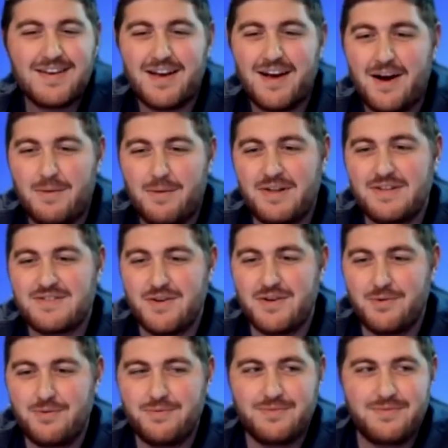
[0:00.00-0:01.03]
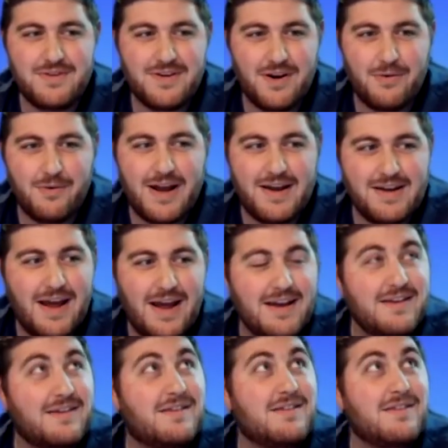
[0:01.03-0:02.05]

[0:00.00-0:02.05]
And so, and